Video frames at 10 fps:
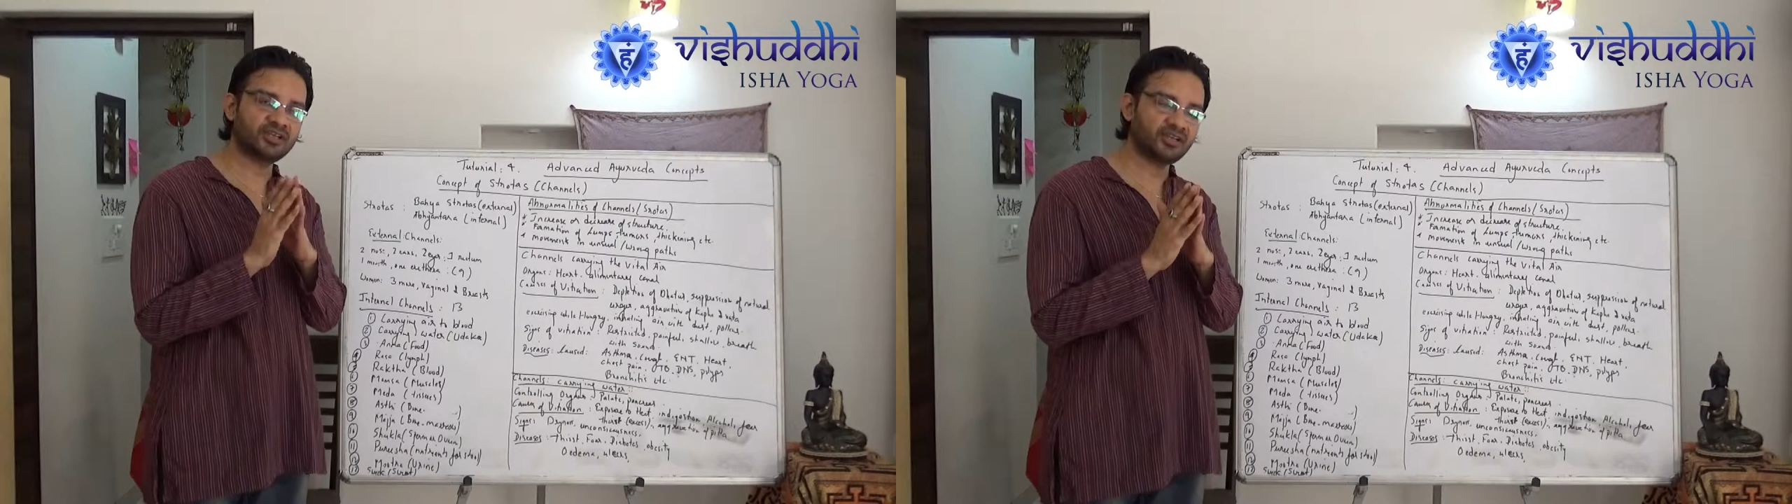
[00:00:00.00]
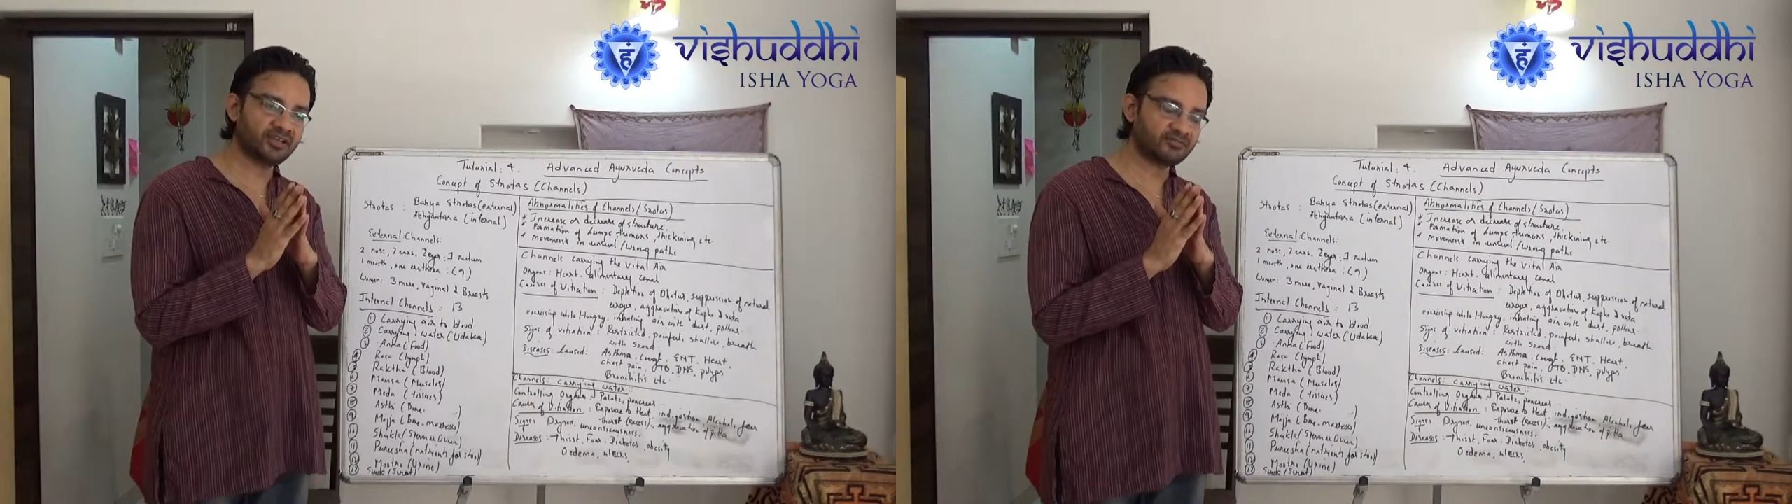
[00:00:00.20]

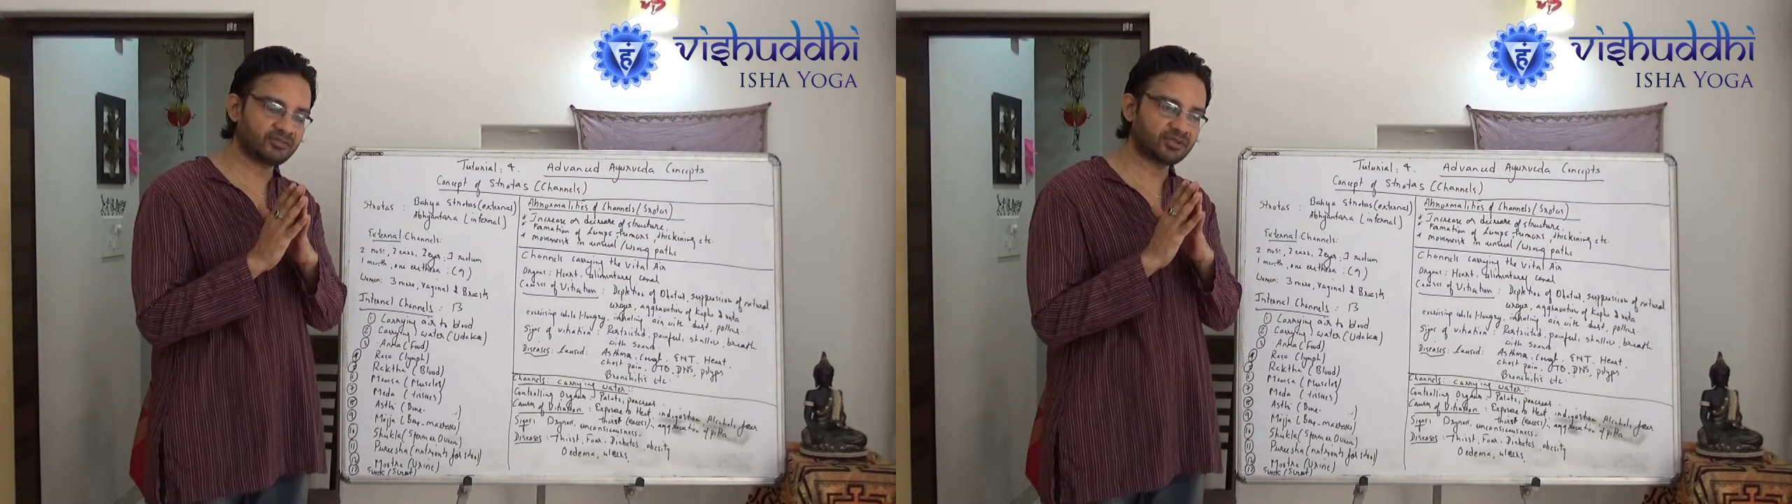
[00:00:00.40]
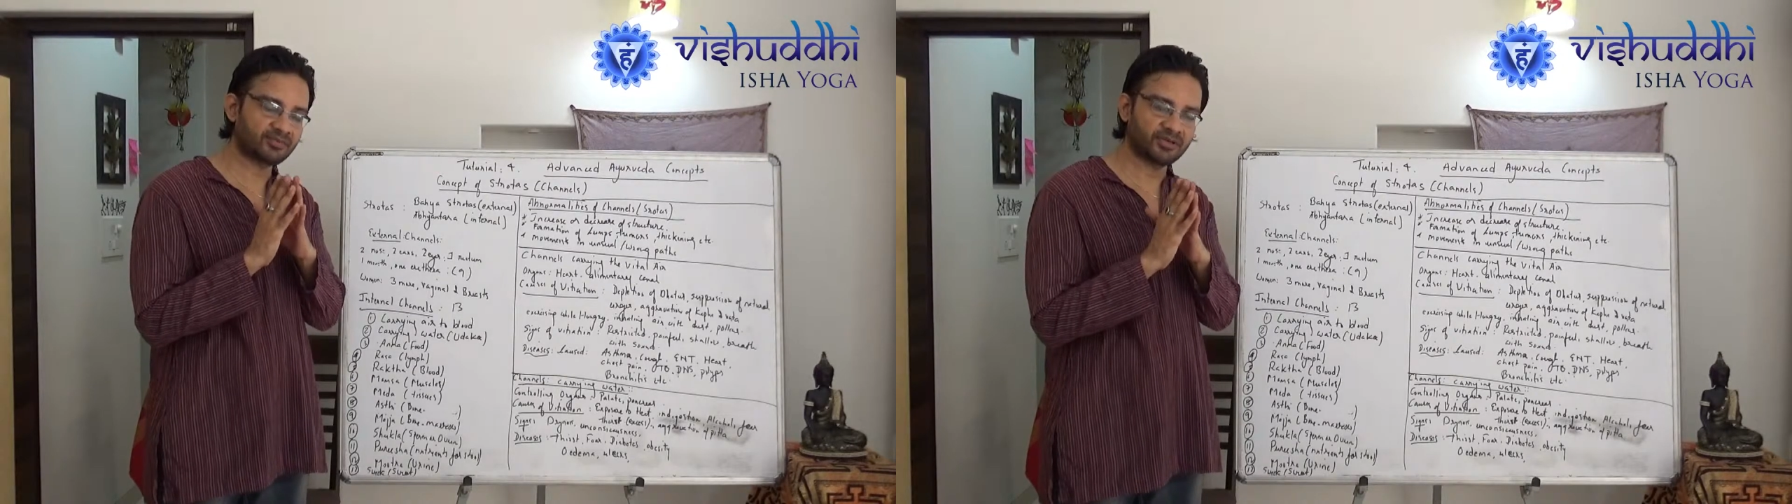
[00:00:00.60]
air
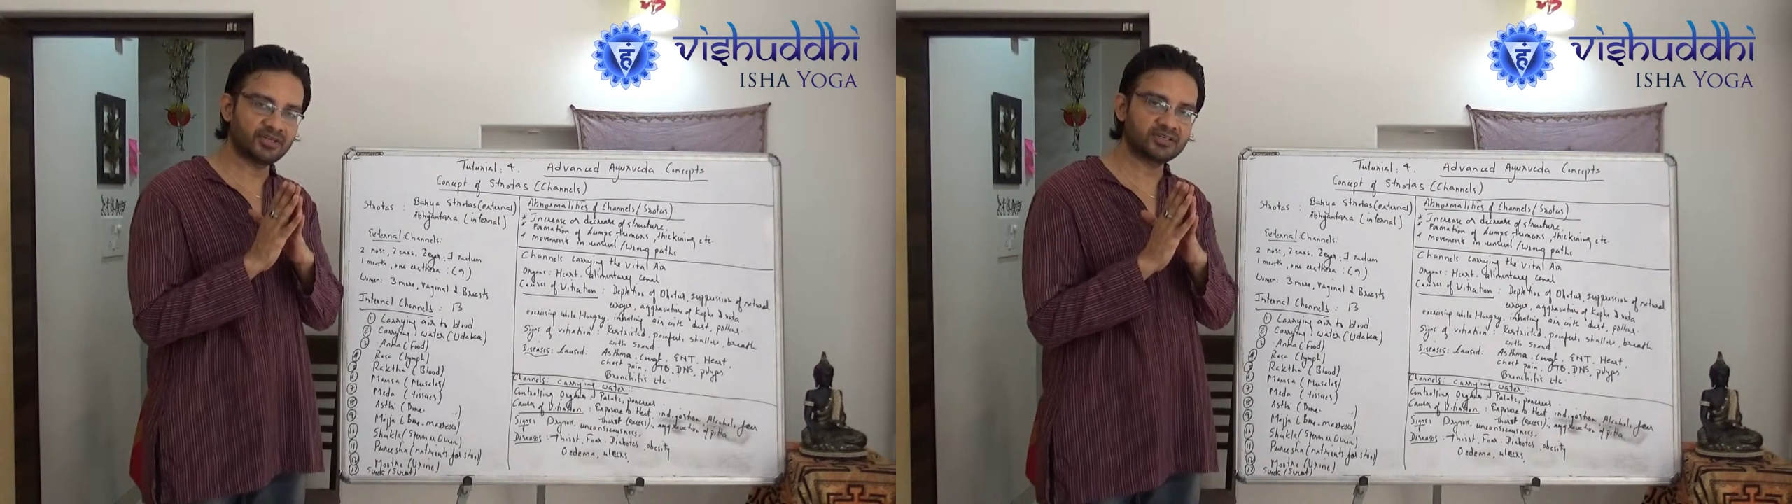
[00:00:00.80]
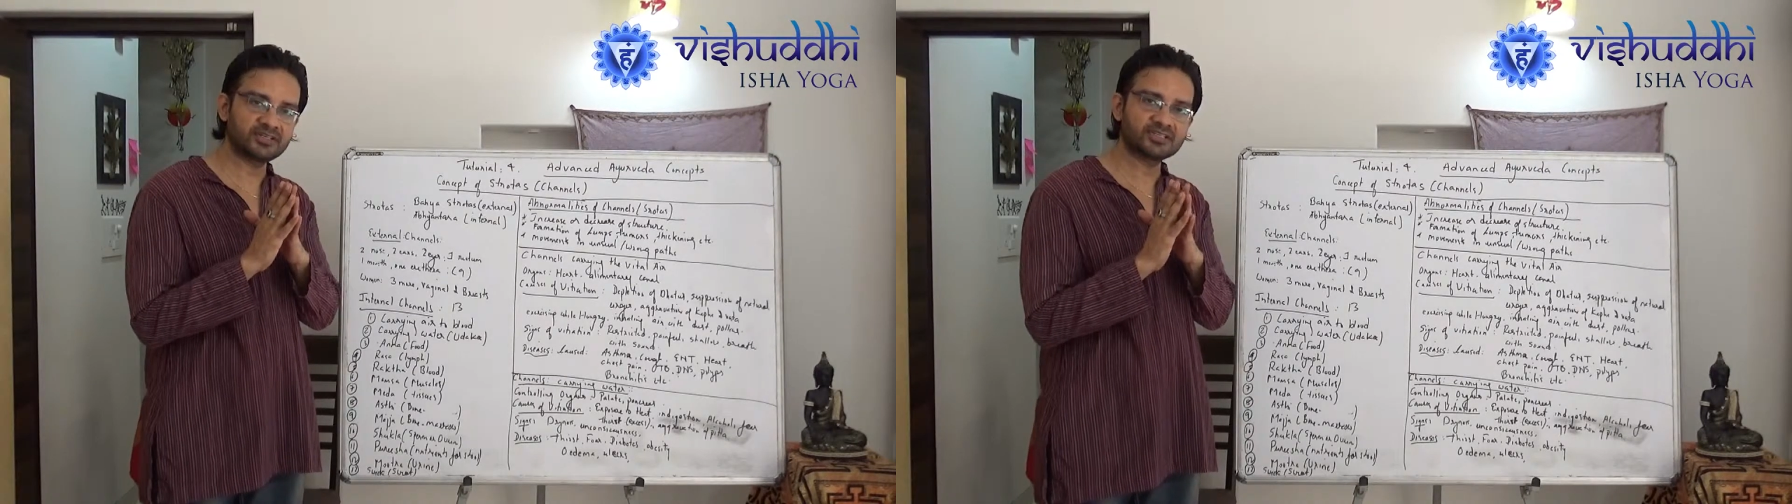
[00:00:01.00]
from the
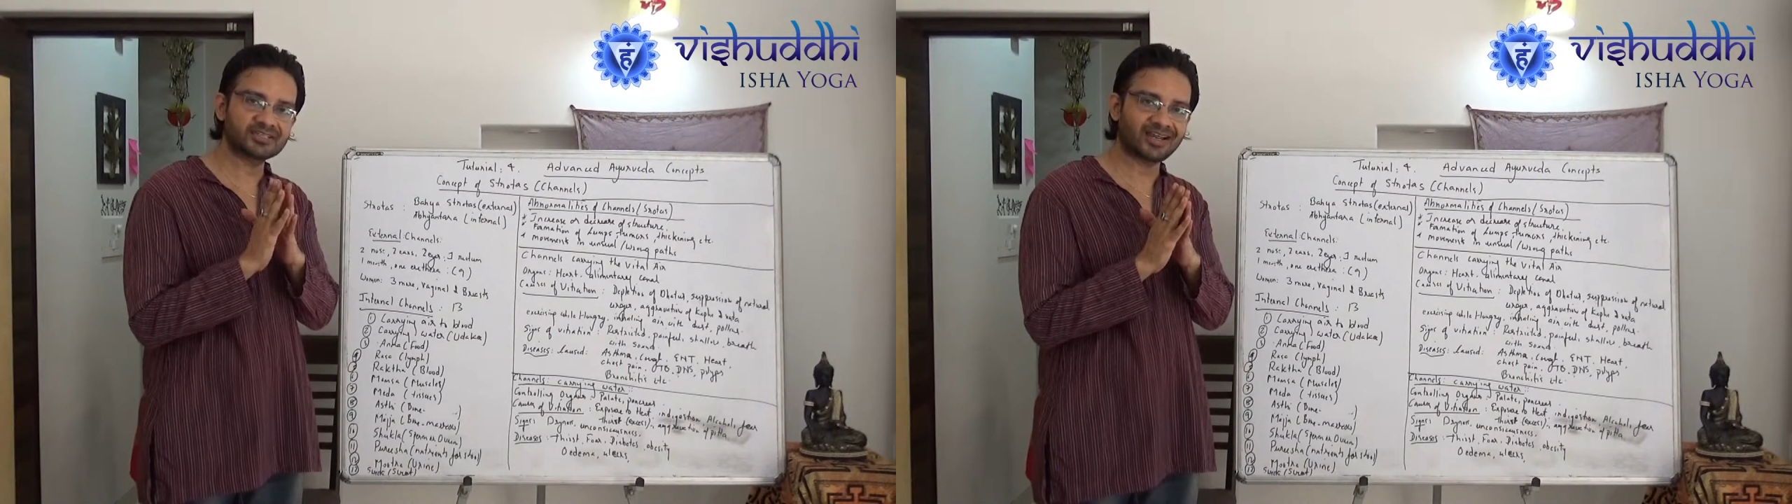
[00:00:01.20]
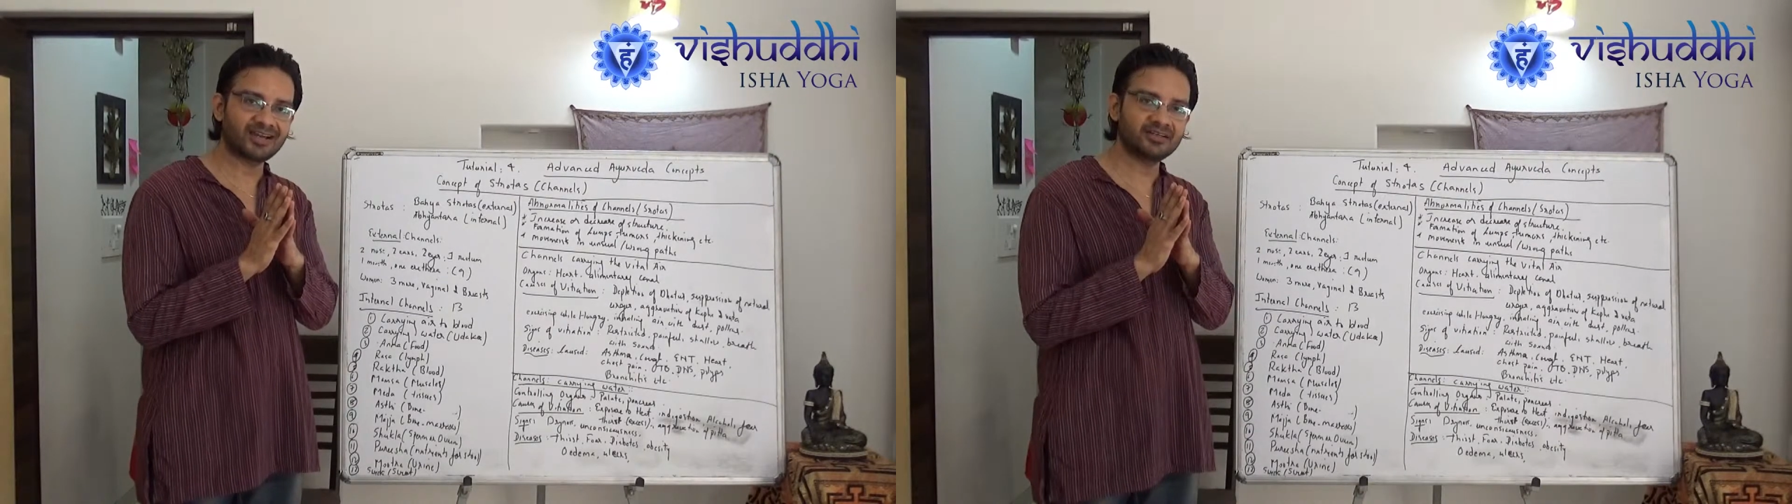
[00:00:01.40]
pollutants,
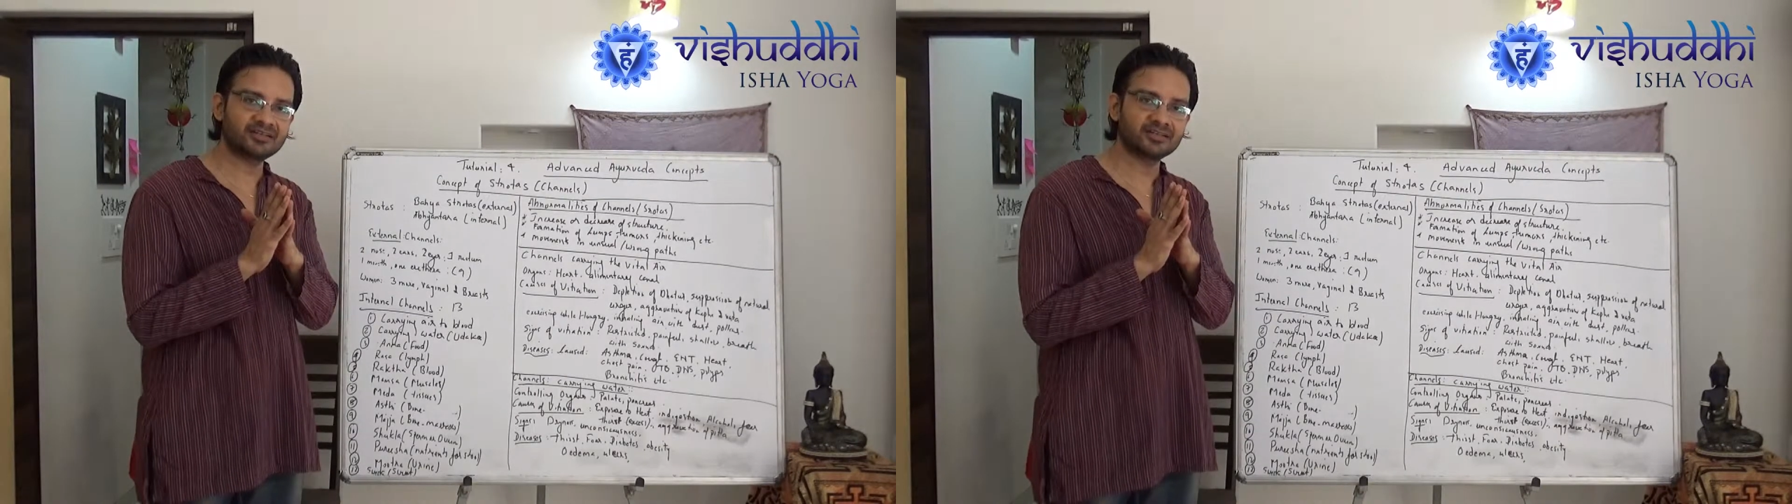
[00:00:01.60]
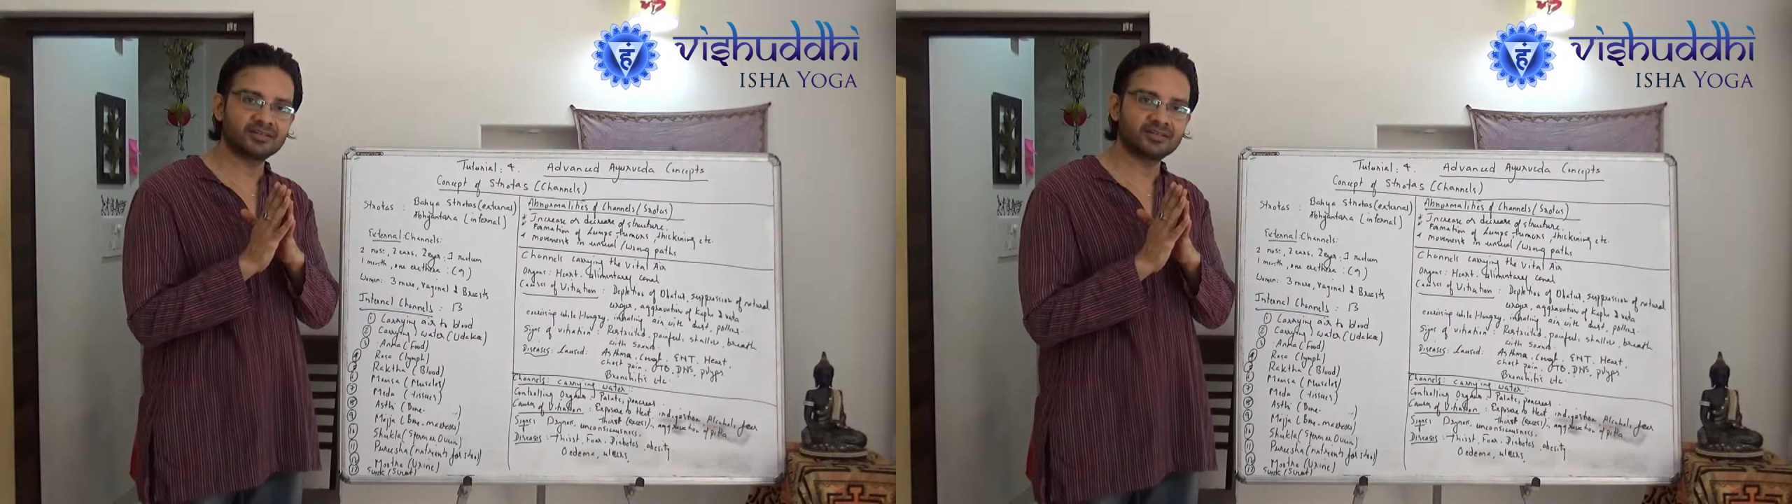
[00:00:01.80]
sand,